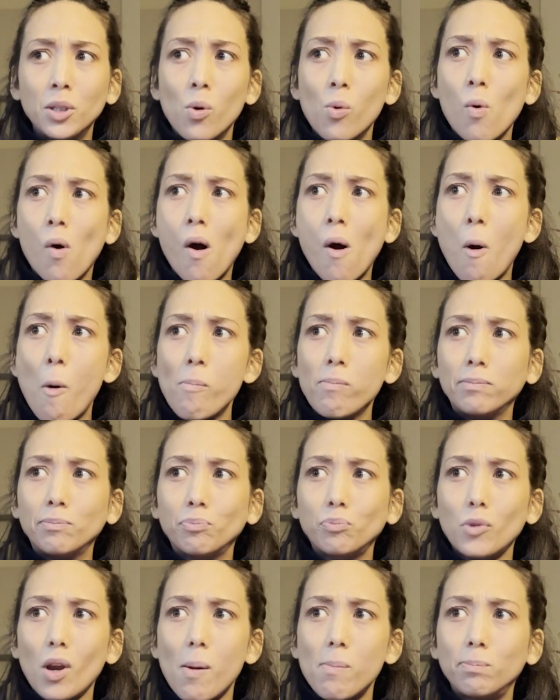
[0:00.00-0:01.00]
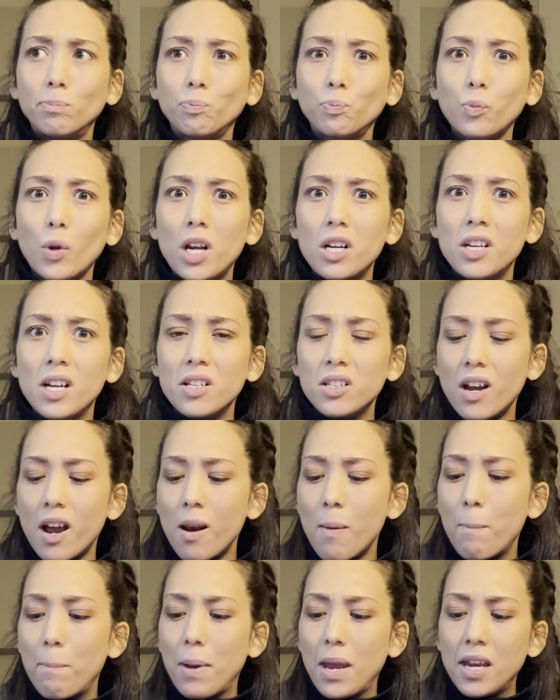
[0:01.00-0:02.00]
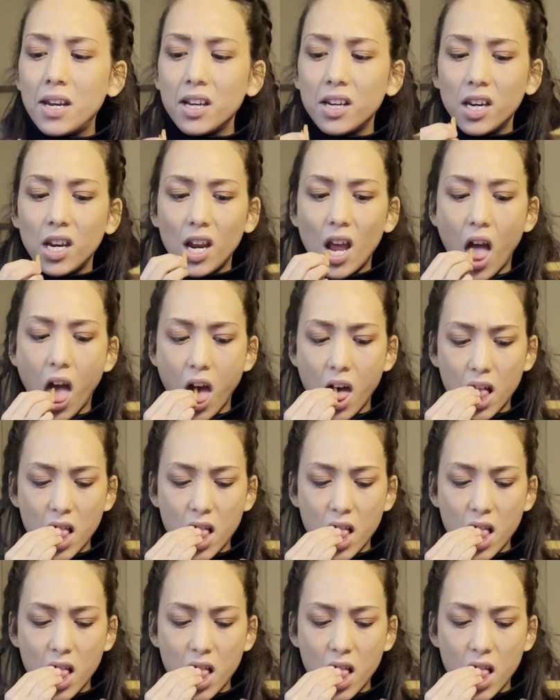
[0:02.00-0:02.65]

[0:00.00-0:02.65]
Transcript: Whoa, it tastes kind of bacony.